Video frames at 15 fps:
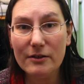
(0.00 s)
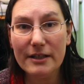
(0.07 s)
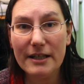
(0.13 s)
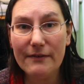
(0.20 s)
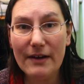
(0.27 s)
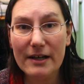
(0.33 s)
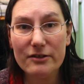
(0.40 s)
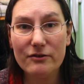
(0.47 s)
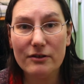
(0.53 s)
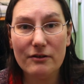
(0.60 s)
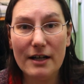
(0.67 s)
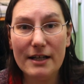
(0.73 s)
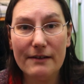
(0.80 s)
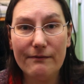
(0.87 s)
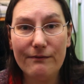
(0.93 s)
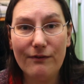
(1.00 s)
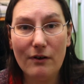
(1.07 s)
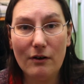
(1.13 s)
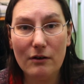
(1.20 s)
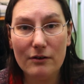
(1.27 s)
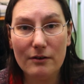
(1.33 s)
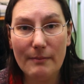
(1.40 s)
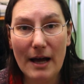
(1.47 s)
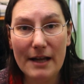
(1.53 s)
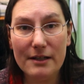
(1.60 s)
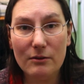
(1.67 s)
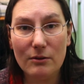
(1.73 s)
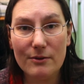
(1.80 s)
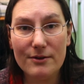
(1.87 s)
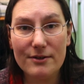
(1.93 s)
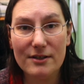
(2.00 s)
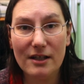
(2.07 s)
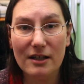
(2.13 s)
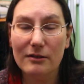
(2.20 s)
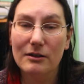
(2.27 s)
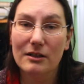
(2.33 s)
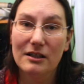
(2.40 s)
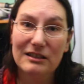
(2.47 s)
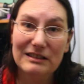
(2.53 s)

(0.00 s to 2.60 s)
give extra credit for the manuals, so